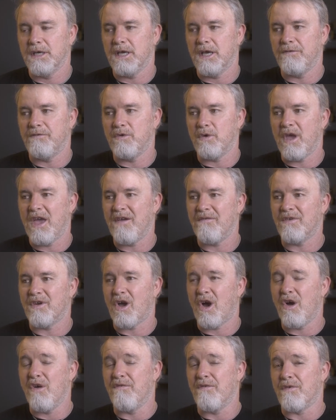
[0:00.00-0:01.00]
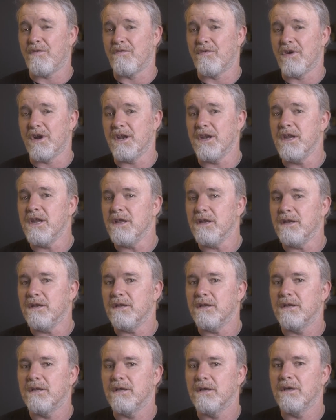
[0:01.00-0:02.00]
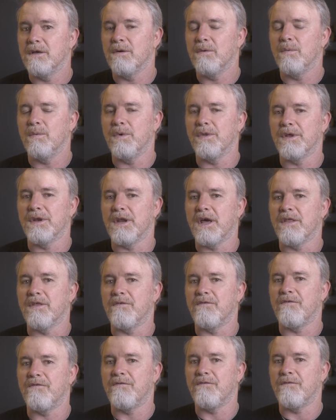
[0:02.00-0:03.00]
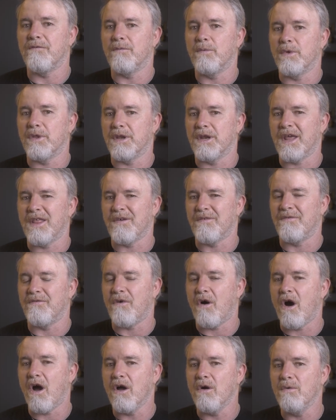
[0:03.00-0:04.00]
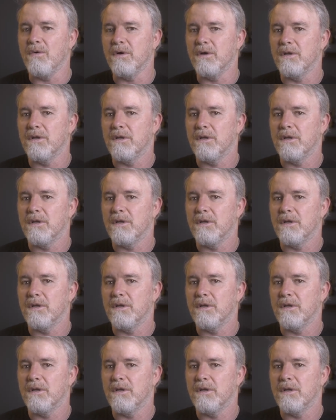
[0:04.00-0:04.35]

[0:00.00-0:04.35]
if you haven't overwritten it with another file,